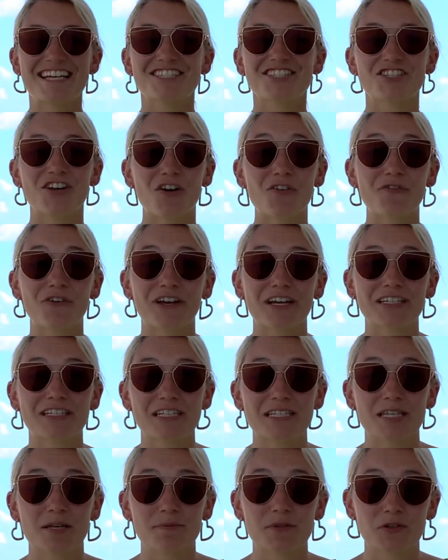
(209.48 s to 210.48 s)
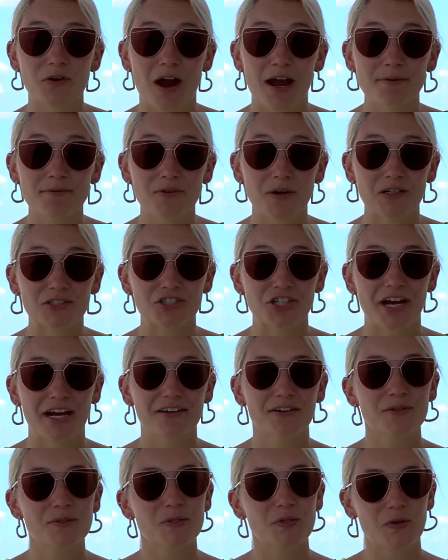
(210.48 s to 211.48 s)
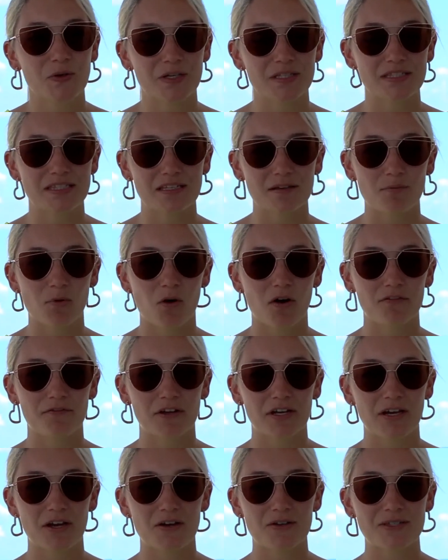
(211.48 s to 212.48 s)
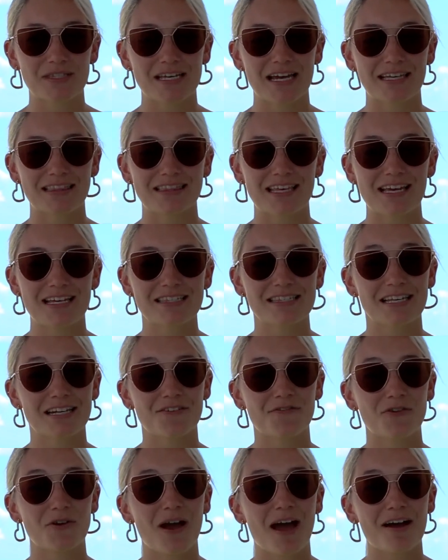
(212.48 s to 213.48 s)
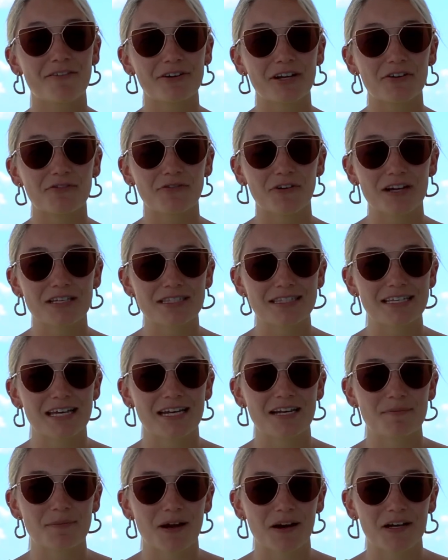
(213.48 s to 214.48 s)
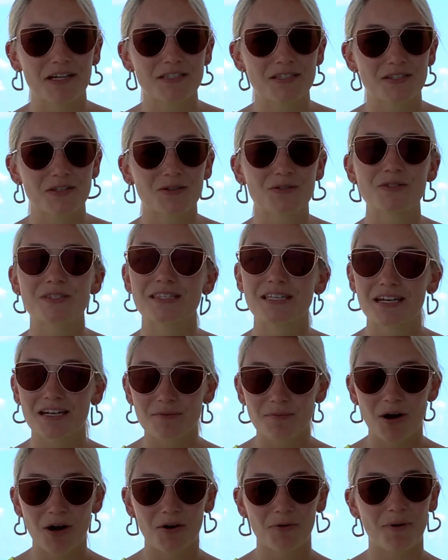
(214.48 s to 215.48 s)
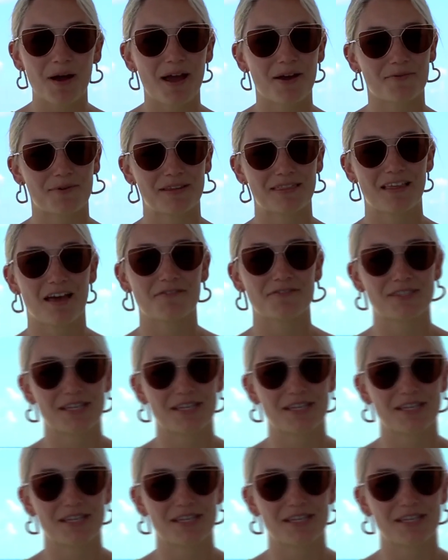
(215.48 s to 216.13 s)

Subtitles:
Don't forget to subscribe to our channel so you can see more videos like this, and if you have any friends getting married soon, send them our way. We'd love